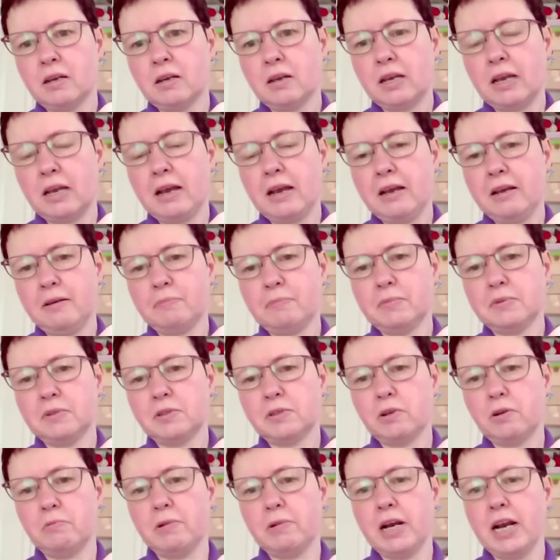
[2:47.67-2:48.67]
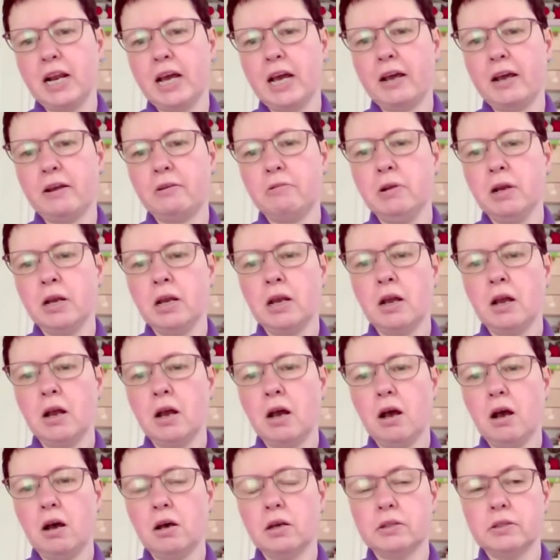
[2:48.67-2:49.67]
Yeah, so we're now
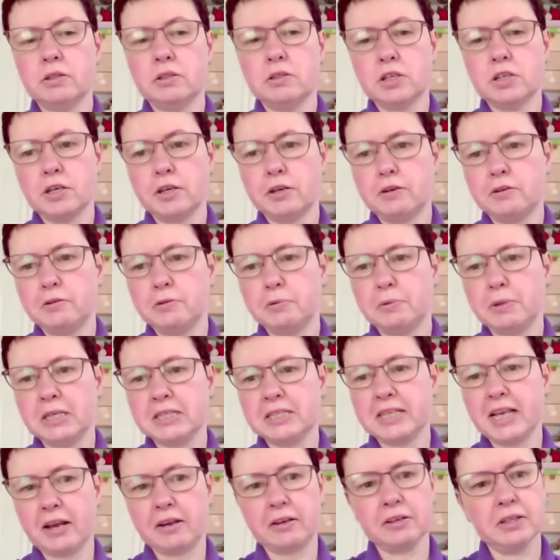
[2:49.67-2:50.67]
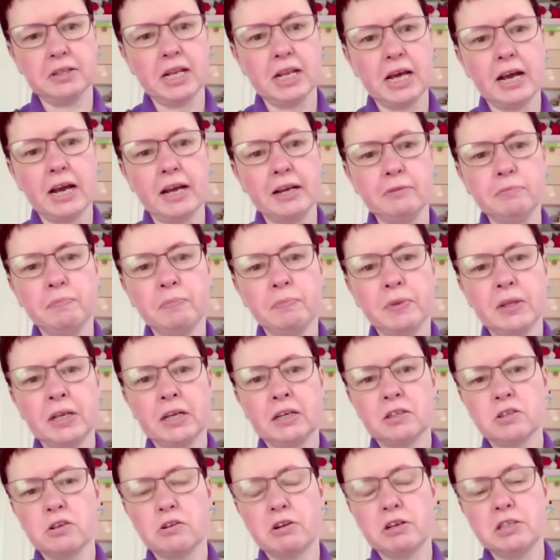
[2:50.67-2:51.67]
on to the second line.
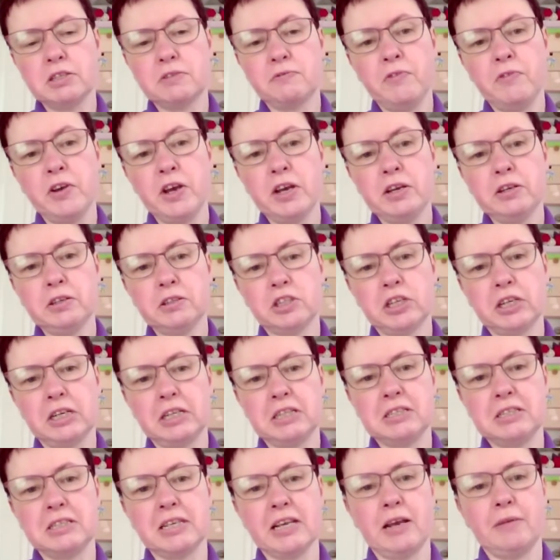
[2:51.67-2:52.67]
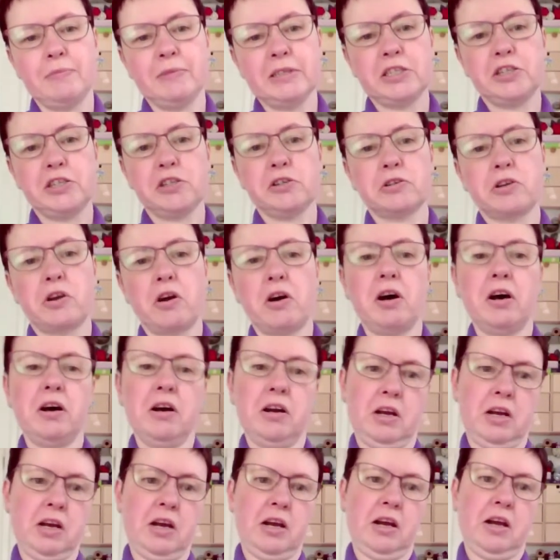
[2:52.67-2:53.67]
So it's virtually the same, it's just got
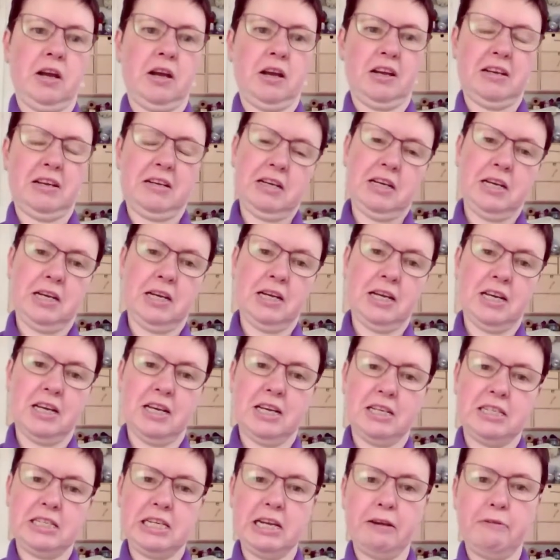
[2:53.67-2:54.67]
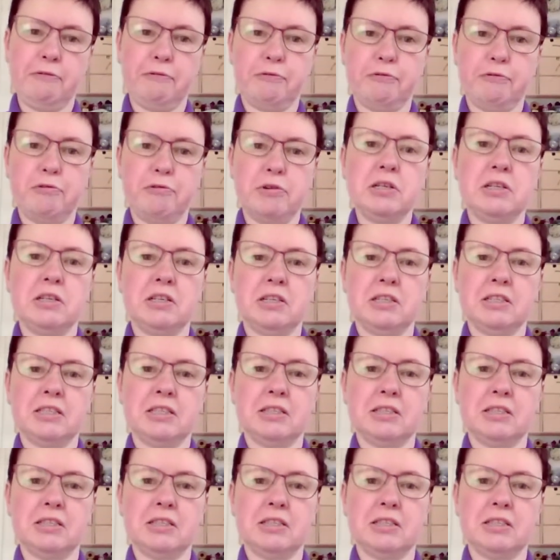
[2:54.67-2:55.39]
a different